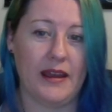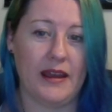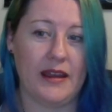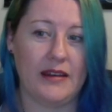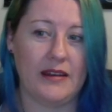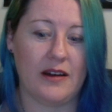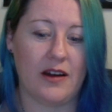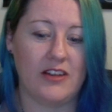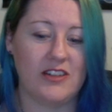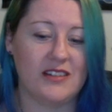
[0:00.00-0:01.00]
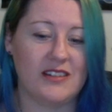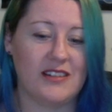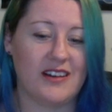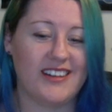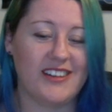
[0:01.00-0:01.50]
And I
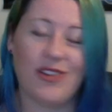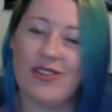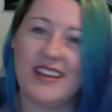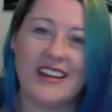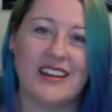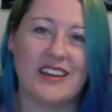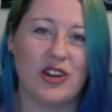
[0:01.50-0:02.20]
don't think it